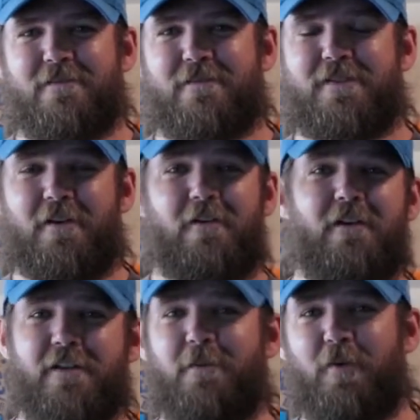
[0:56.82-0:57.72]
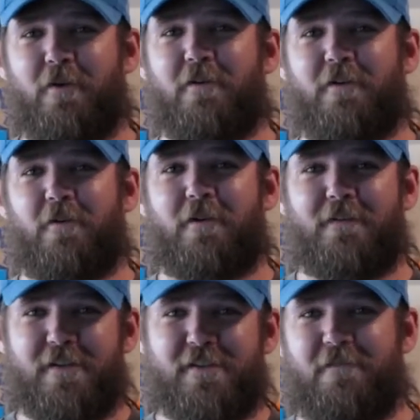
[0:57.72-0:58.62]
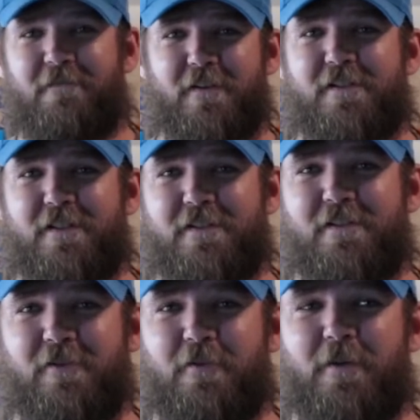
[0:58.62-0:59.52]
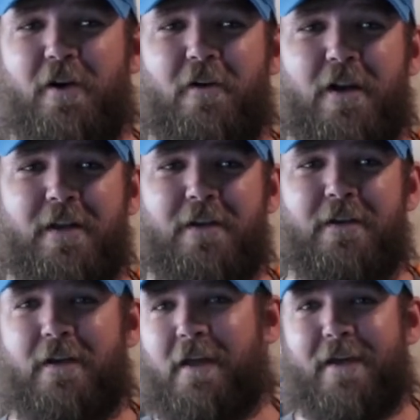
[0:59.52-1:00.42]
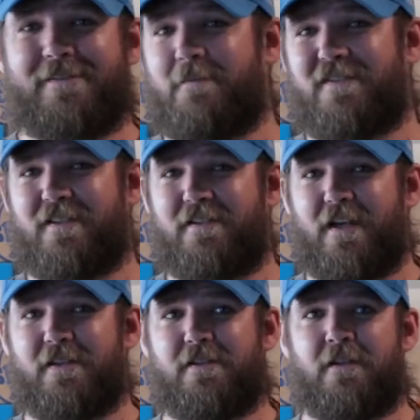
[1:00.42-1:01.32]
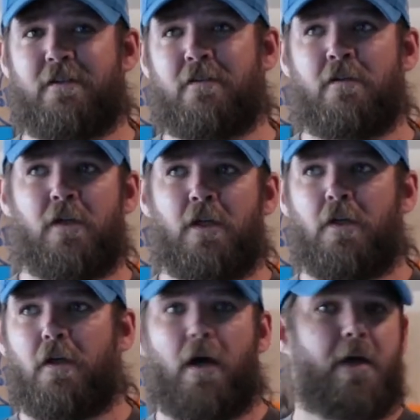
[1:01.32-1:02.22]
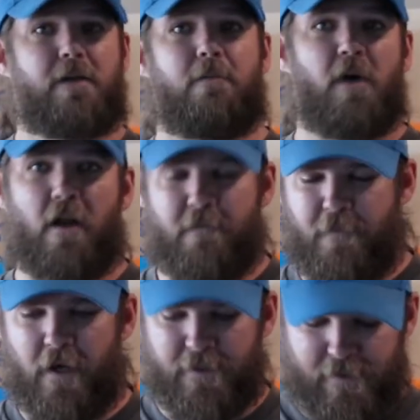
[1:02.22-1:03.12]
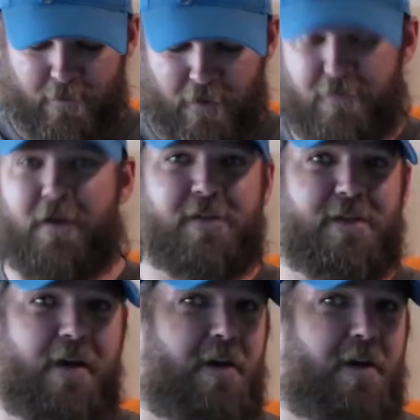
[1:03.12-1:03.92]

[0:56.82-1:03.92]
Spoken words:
so at the point of recording this, I've fished this a little bit already and had some success, and I can modify some of the things that I